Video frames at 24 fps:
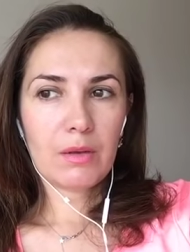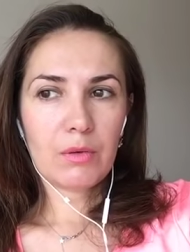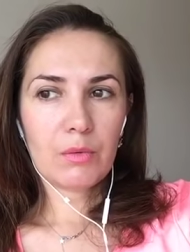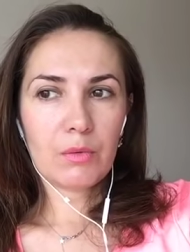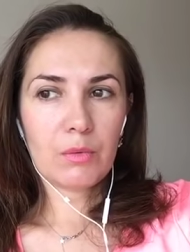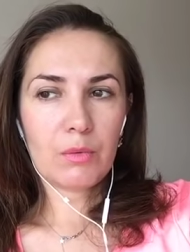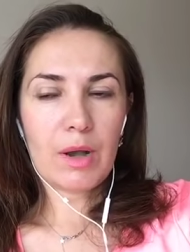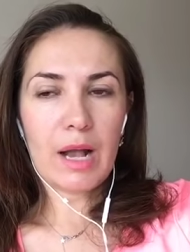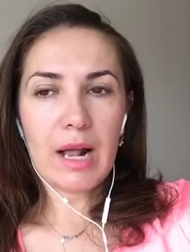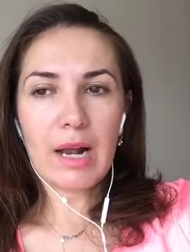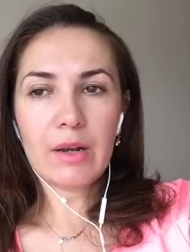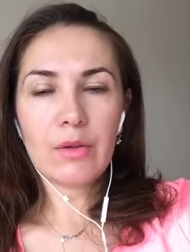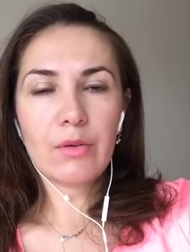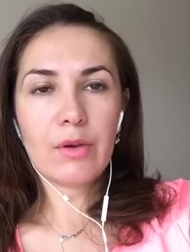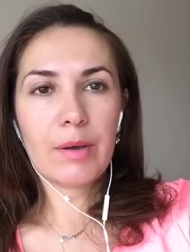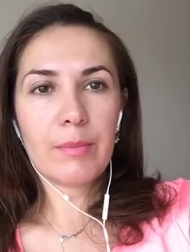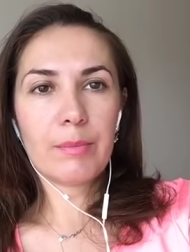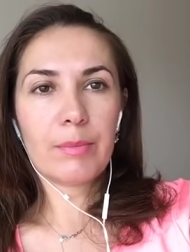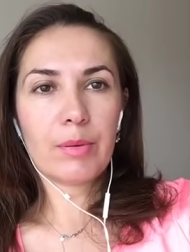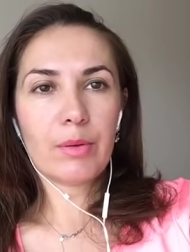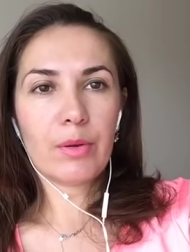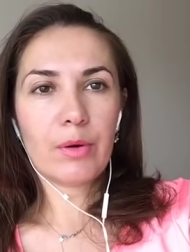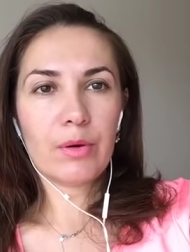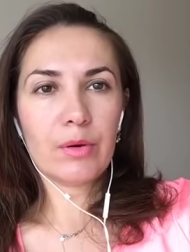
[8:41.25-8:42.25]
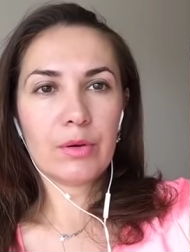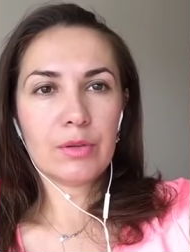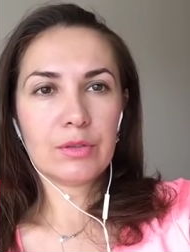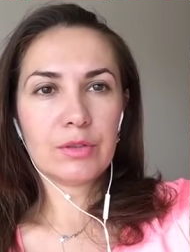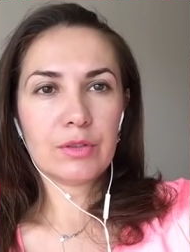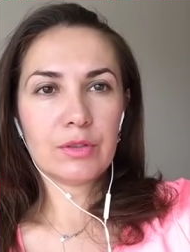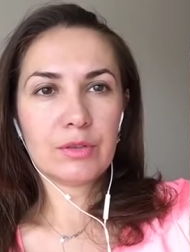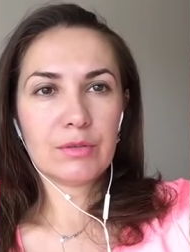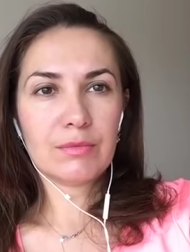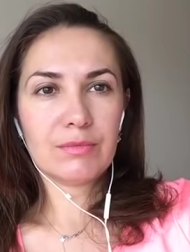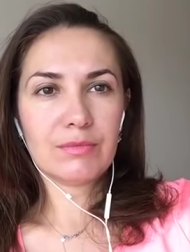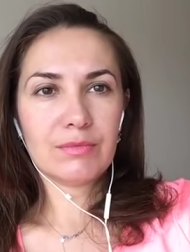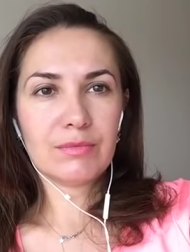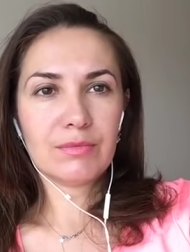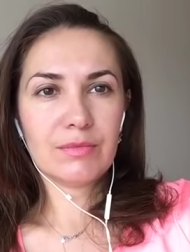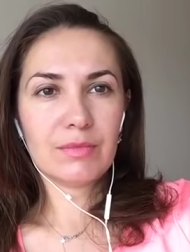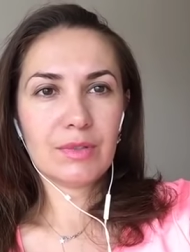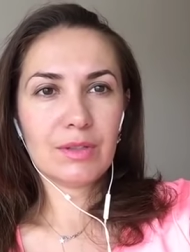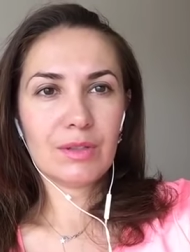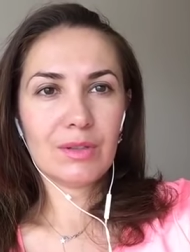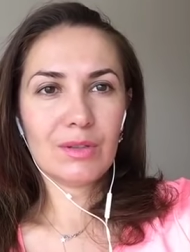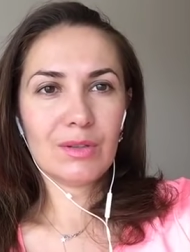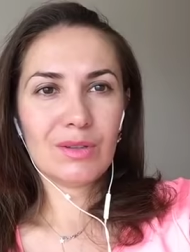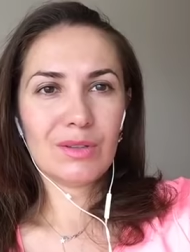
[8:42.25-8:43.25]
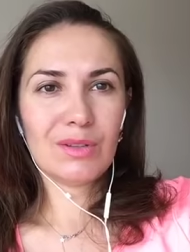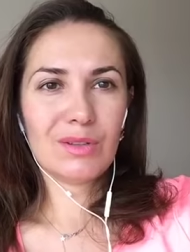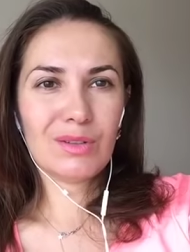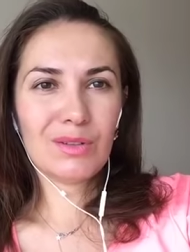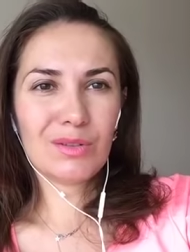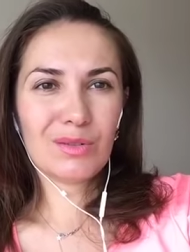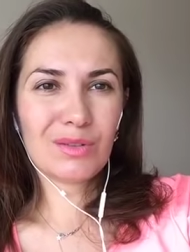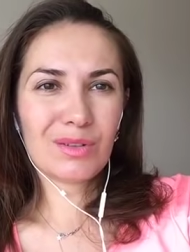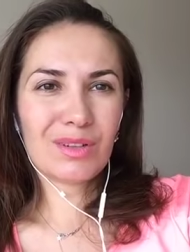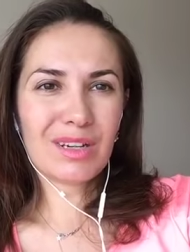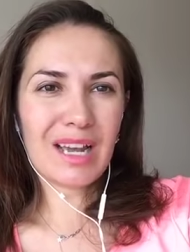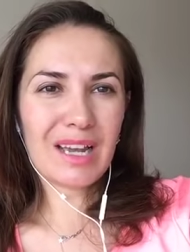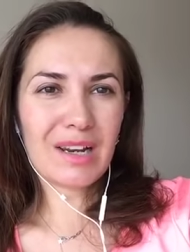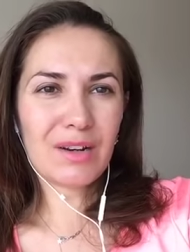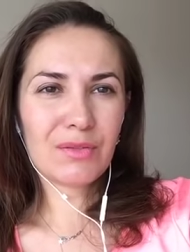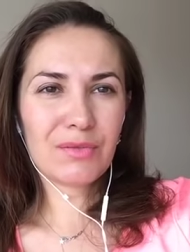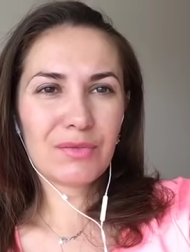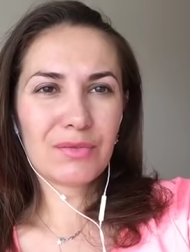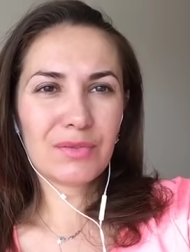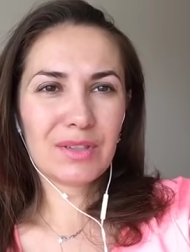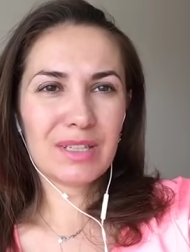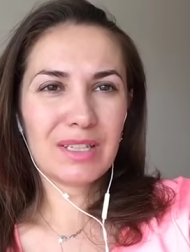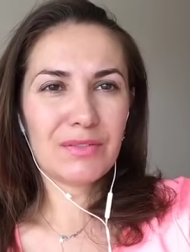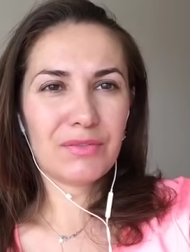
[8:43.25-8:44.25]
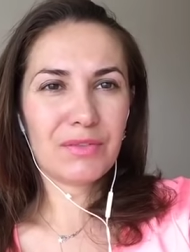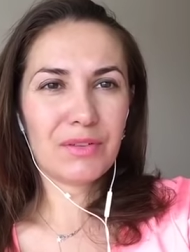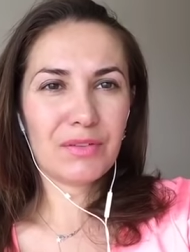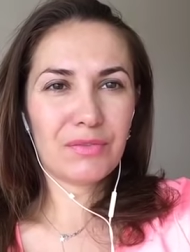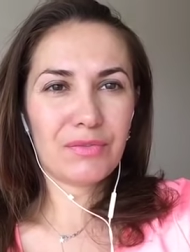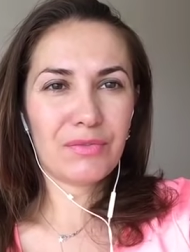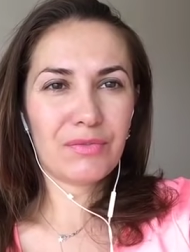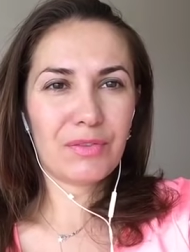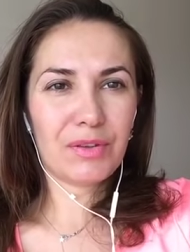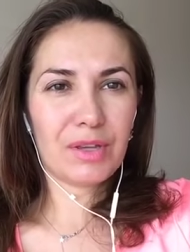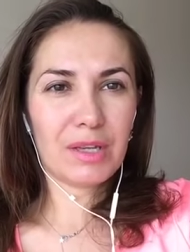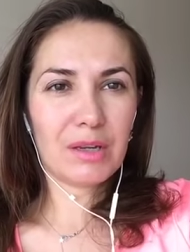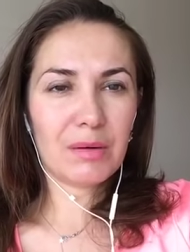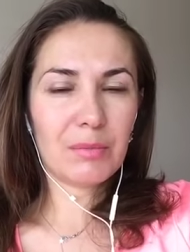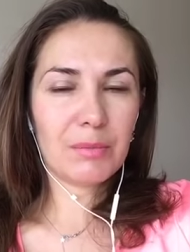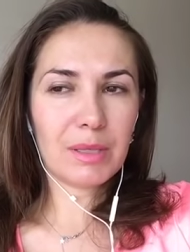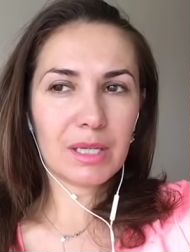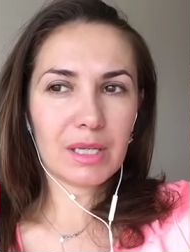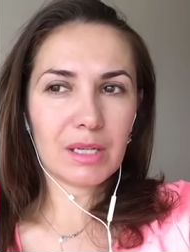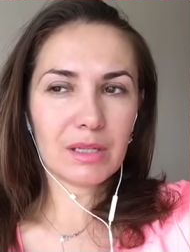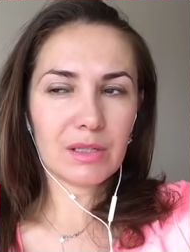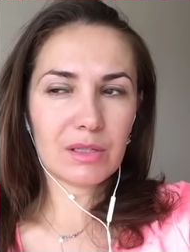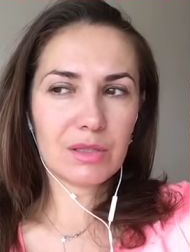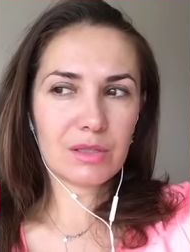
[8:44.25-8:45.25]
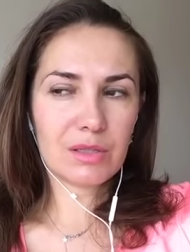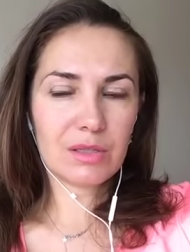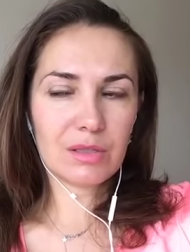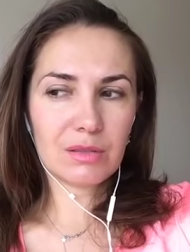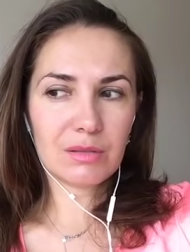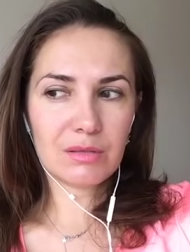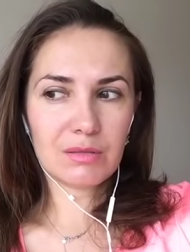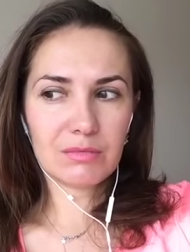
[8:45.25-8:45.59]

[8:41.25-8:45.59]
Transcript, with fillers: while you're employed, you kind of live in fear because,